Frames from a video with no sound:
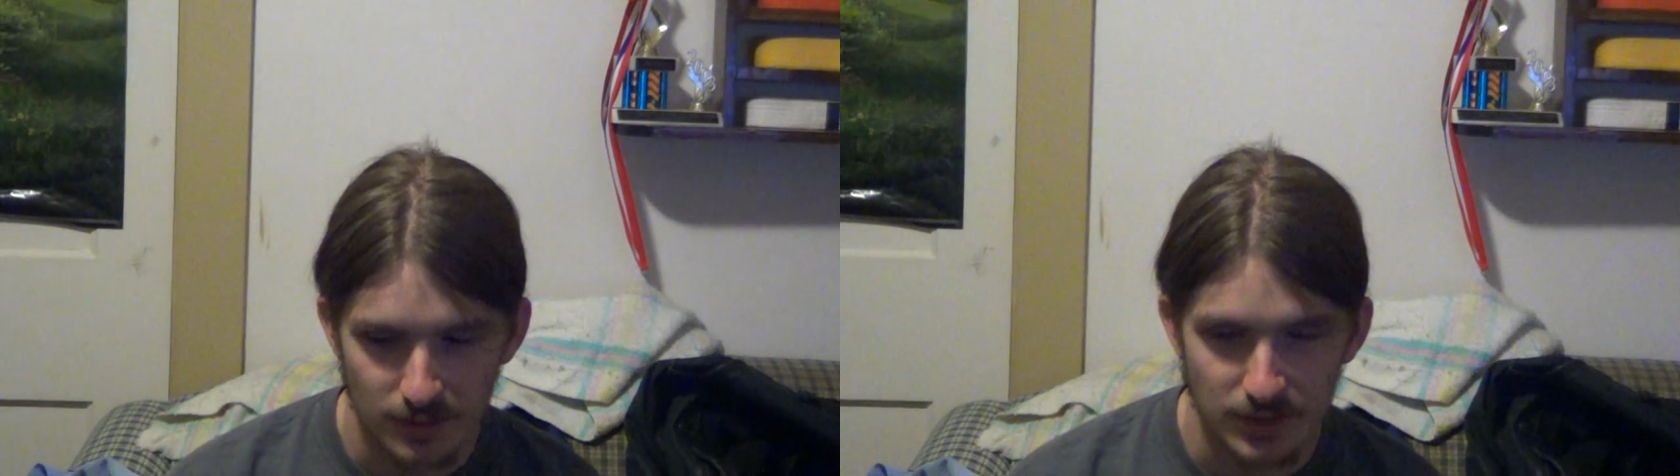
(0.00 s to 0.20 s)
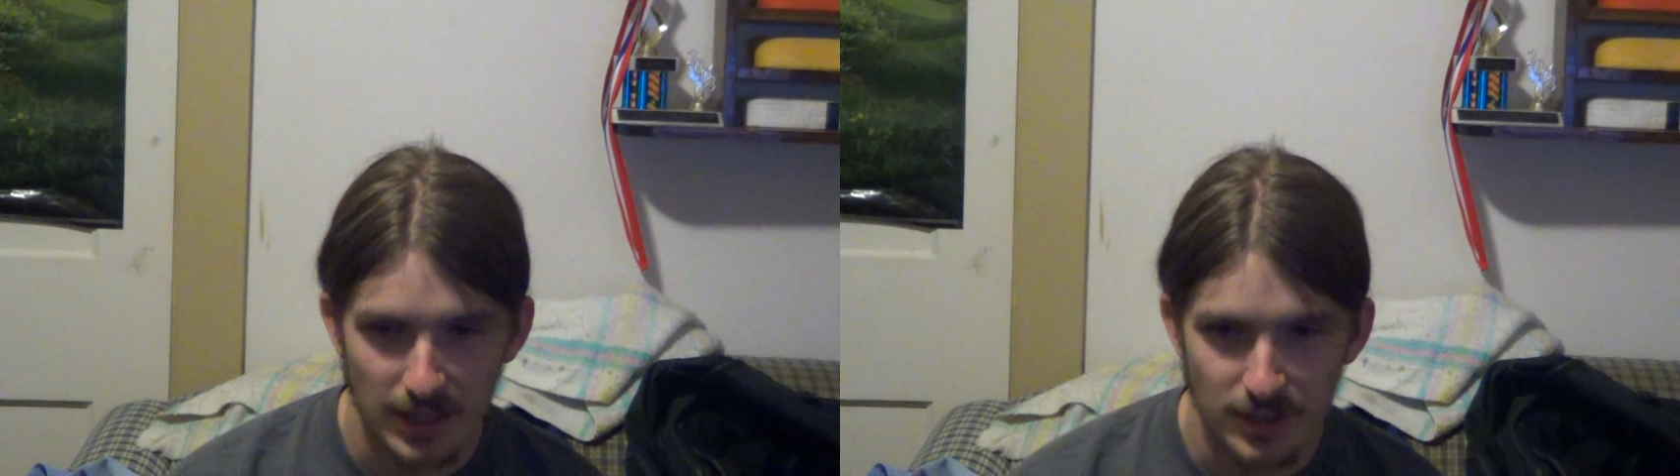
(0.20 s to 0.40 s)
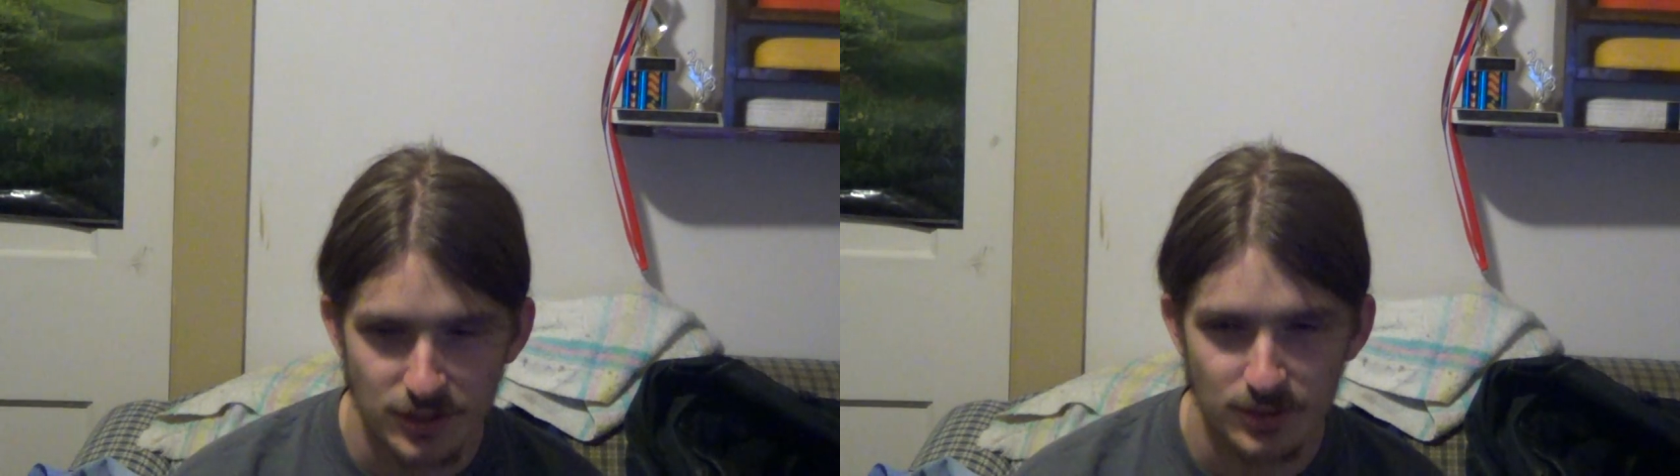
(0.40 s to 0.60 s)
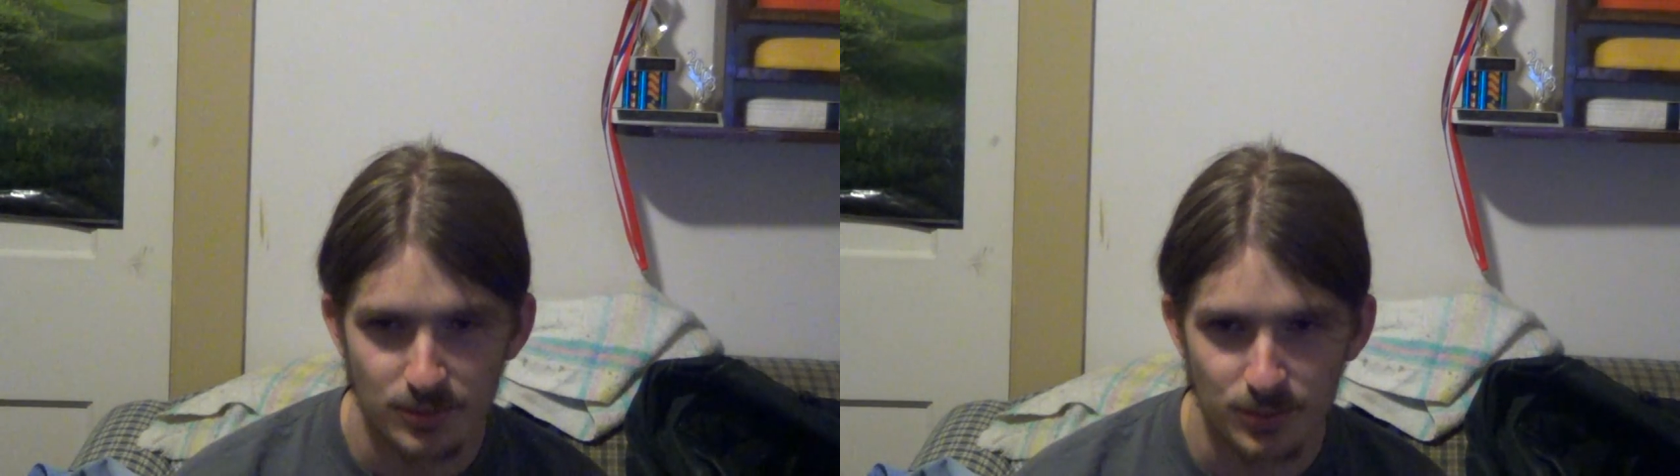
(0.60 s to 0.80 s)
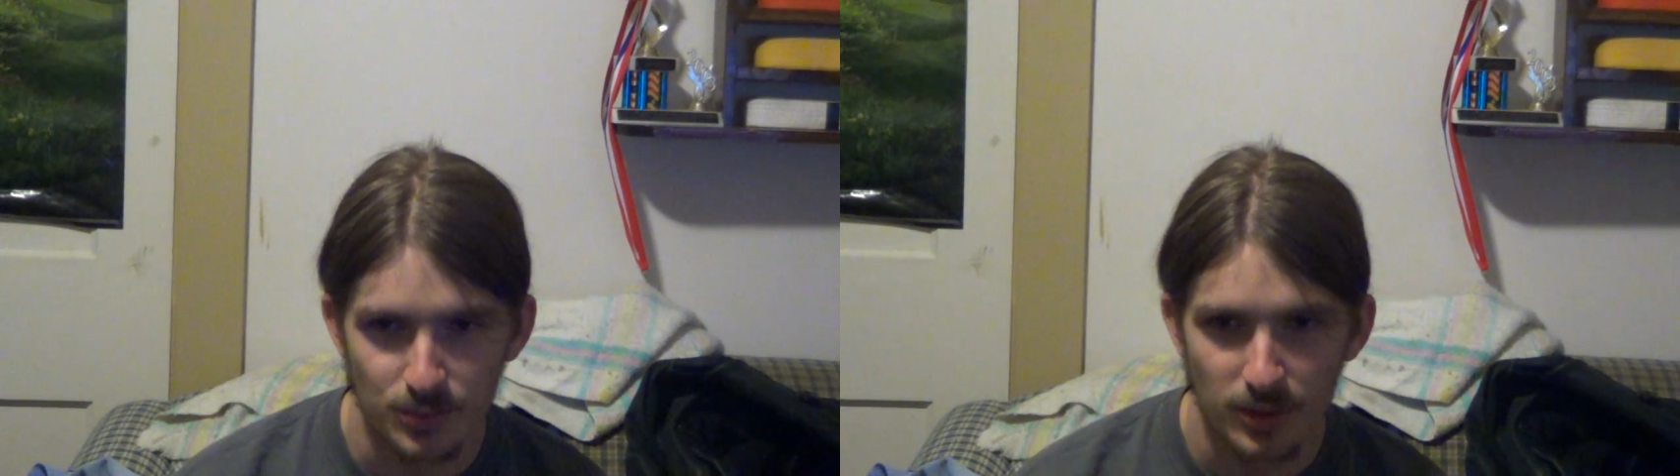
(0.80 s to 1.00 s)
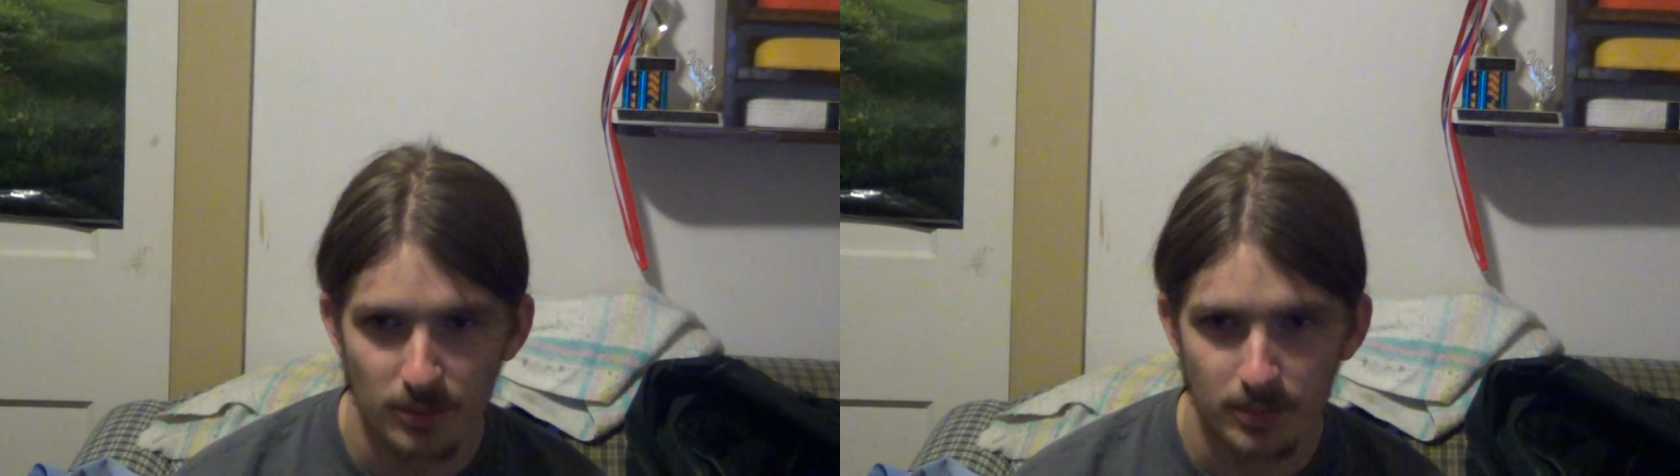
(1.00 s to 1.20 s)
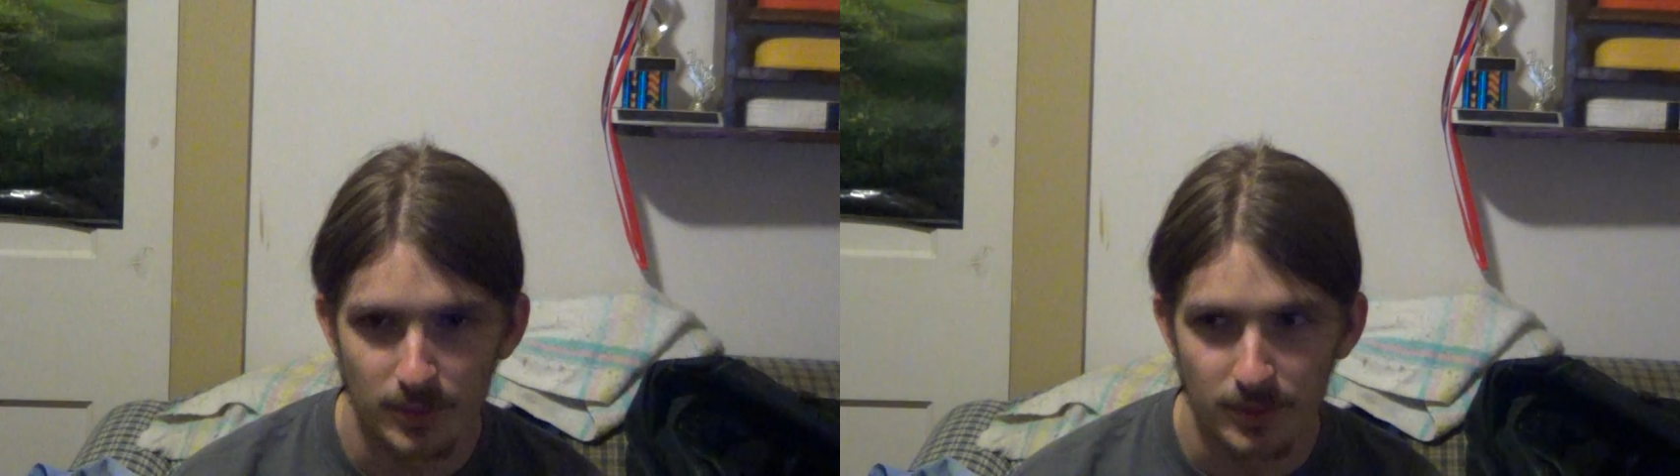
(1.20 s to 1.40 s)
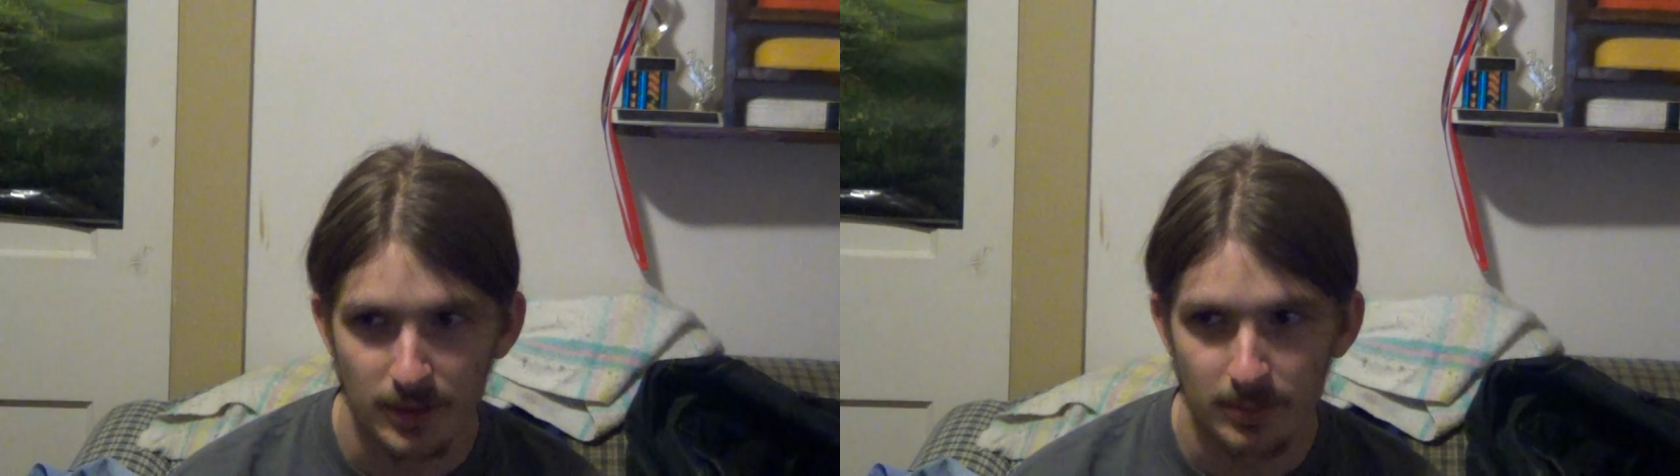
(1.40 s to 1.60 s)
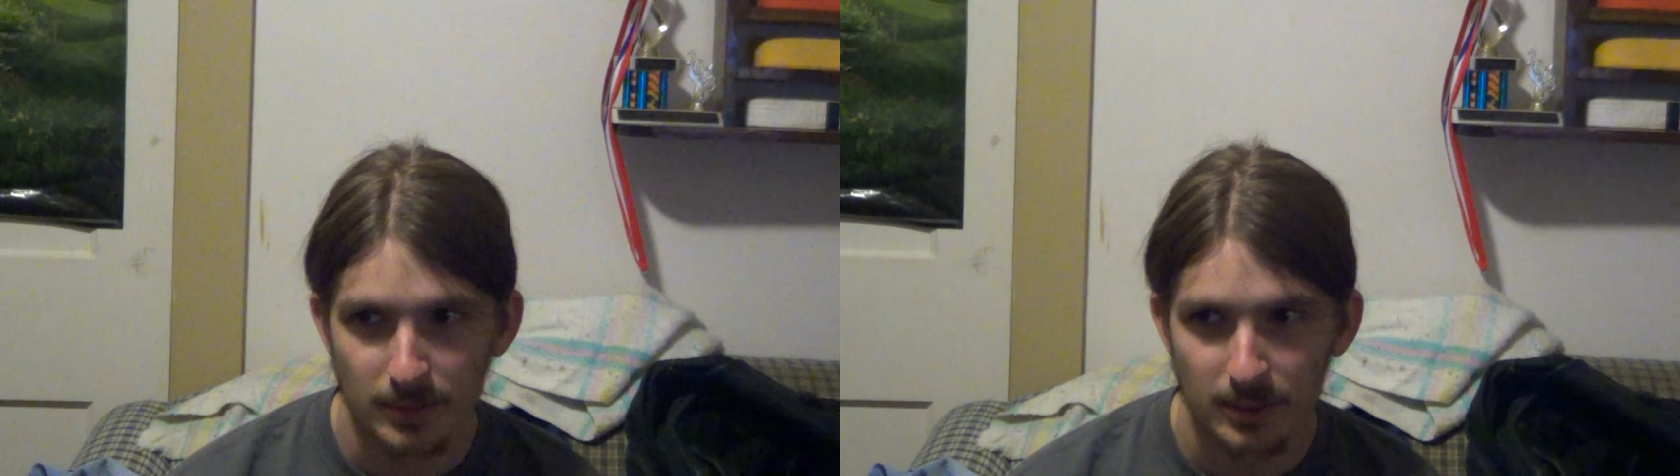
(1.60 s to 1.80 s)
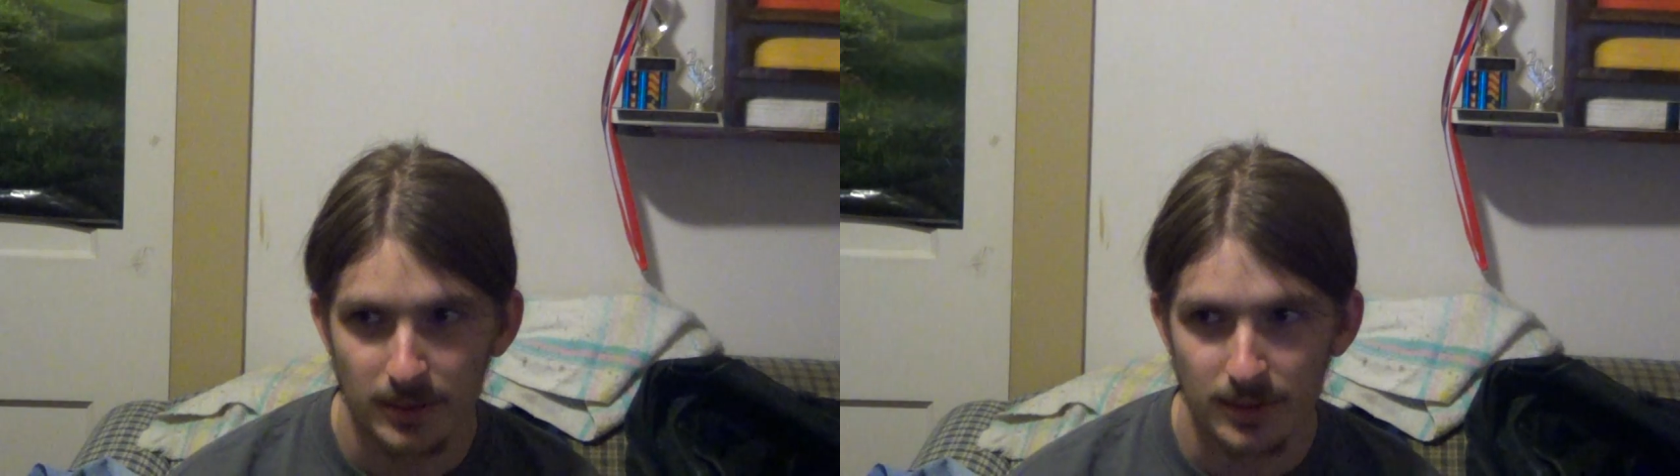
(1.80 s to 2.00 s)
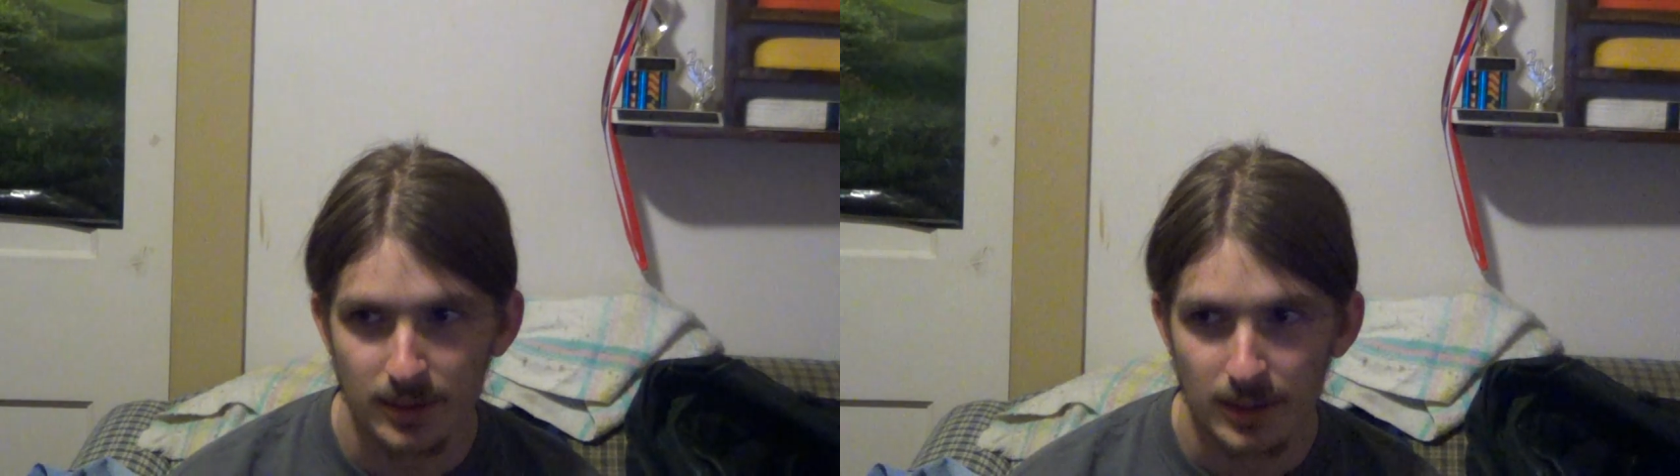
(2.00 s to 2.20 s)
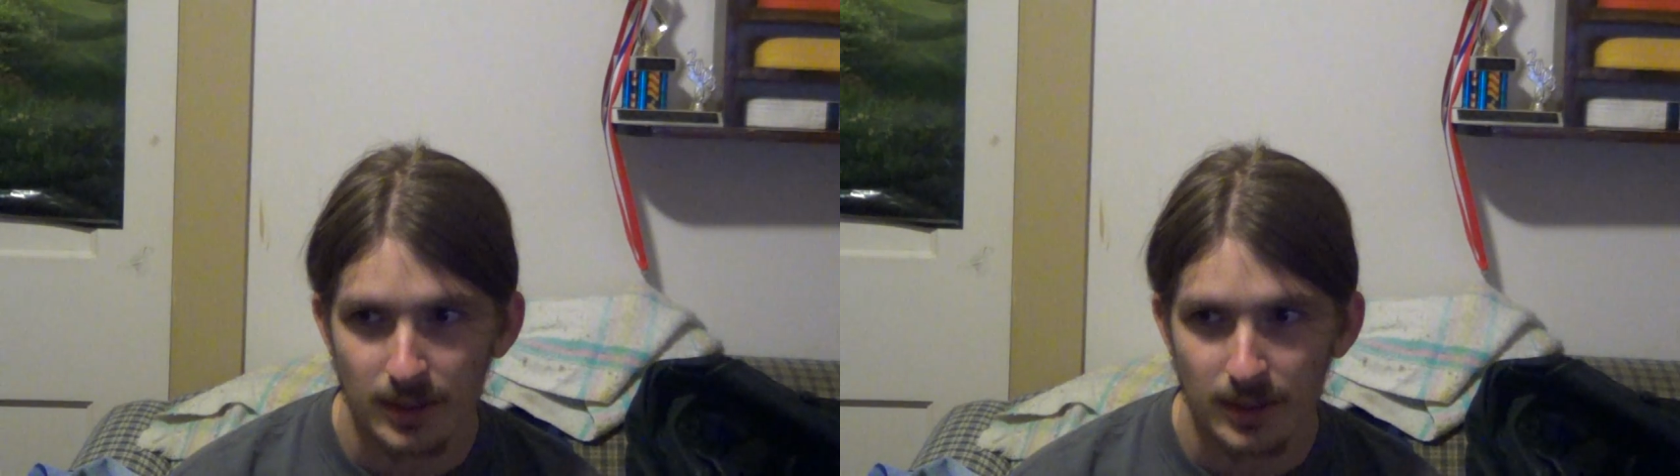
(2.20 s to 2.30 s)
the tension was well built up. And I mean,